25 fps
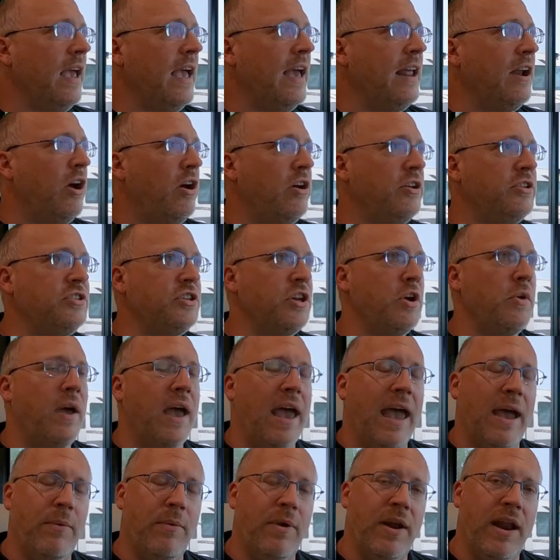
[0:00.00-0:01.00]
And also,
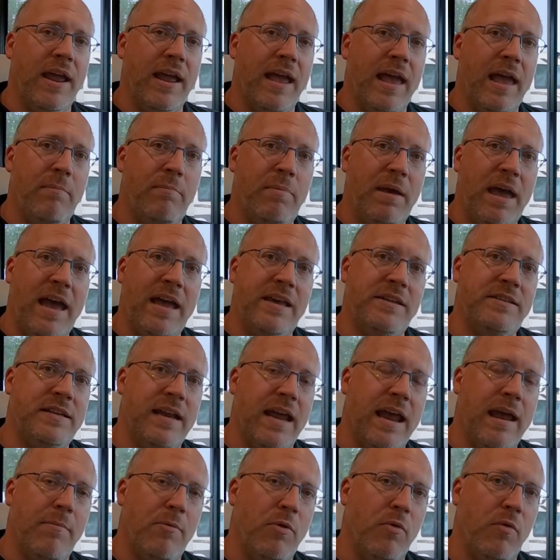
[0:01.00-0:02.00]
when I got
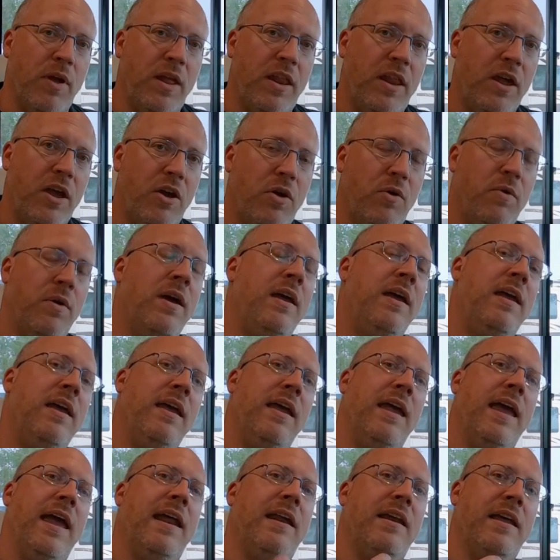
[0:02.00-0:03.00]
past Amarillo
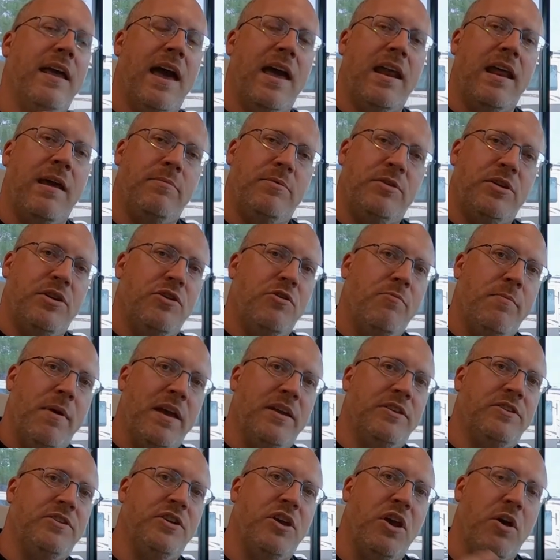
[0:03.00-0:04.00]
and got up to New
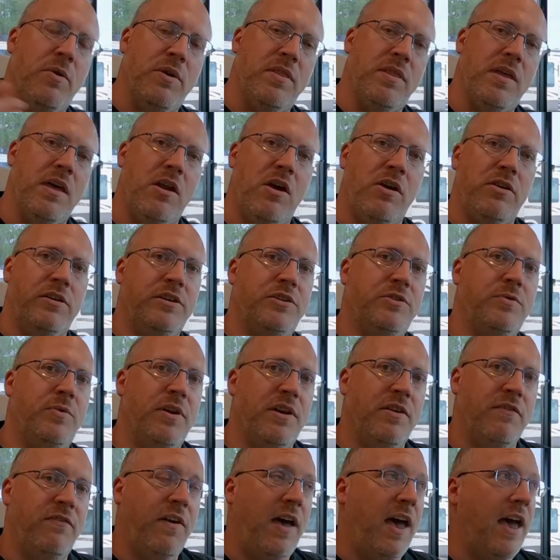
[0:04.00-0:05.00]
Mexico and then on to
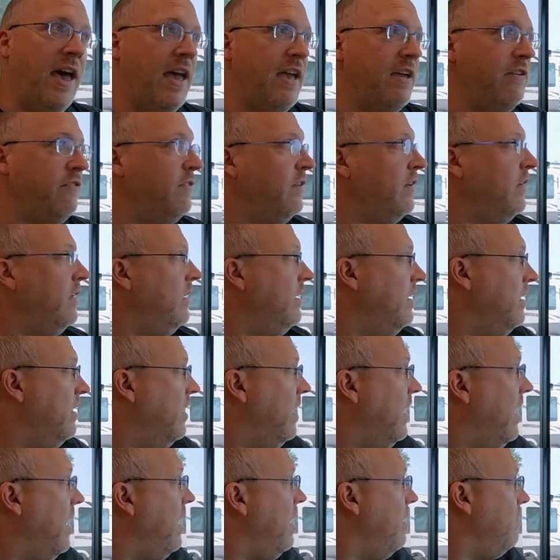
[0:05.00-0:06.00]
25,
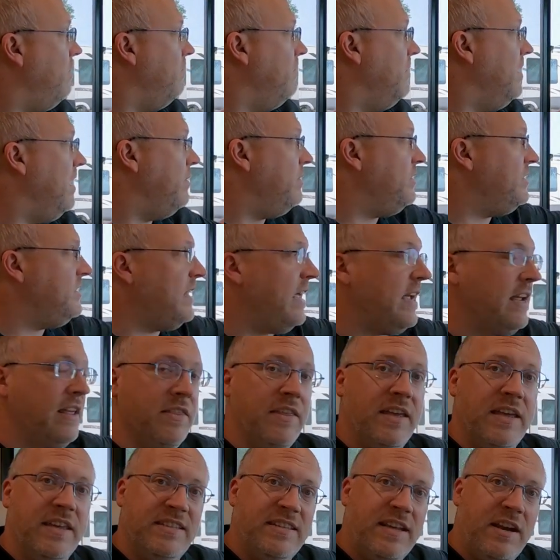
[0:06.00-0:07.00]
it was
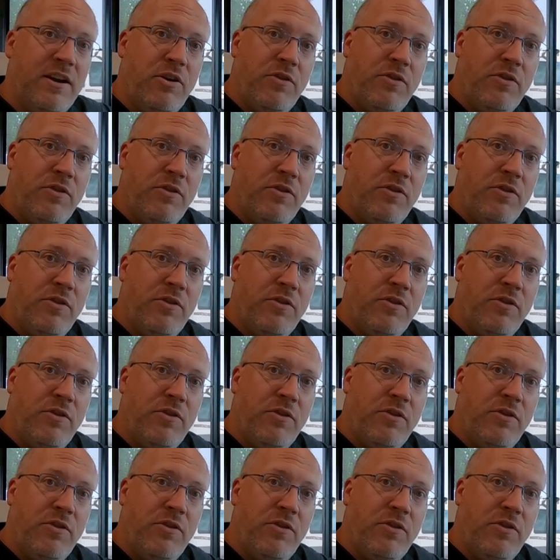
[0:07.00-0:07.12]
like this.